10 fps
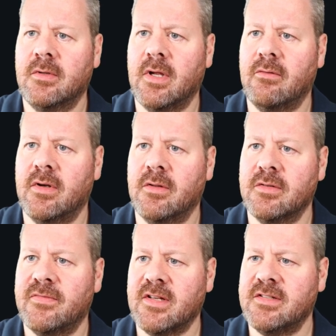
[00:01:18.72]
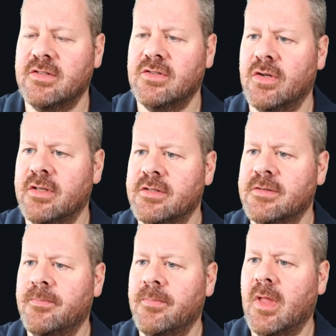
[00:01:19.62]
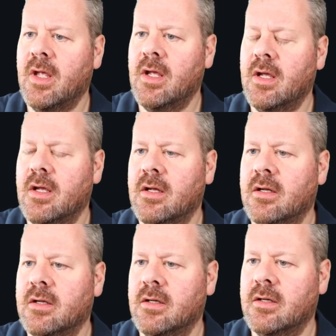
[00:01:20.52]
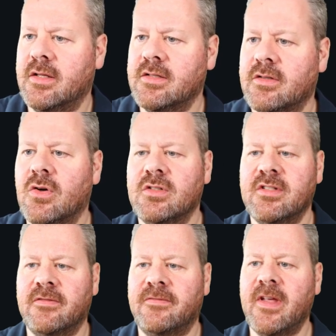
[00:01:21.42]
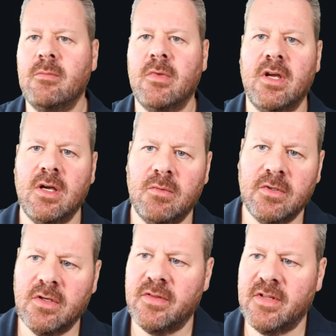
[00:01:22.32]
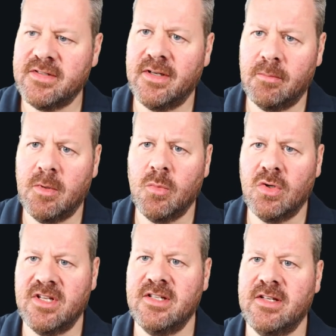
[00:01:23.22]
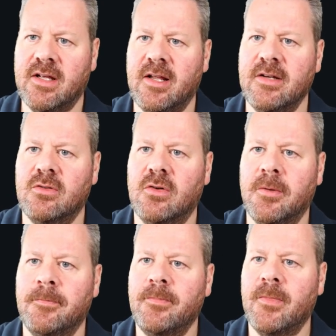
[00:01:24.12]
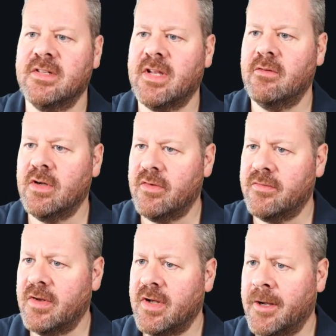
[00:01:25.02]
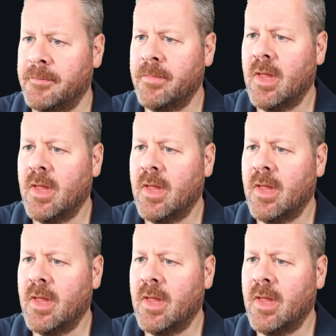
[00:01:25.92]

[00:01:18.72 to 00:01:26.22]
Get rid of those facet joints. This of course is the femur, and we'll cover this in a little bit more detail later on. Let's get rid of it for now.